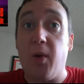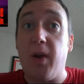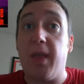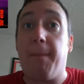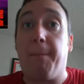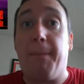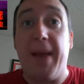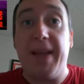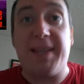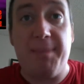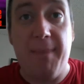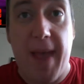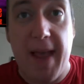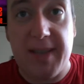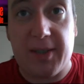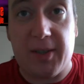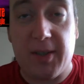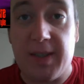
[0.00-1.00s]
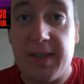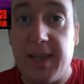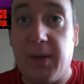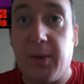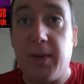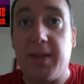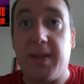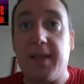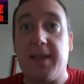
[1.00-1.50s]
one of the best massacre
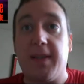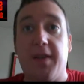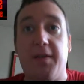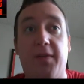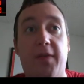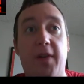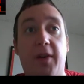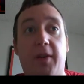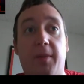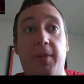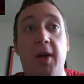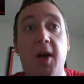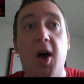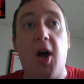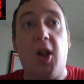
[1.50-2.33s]
sequences in the film.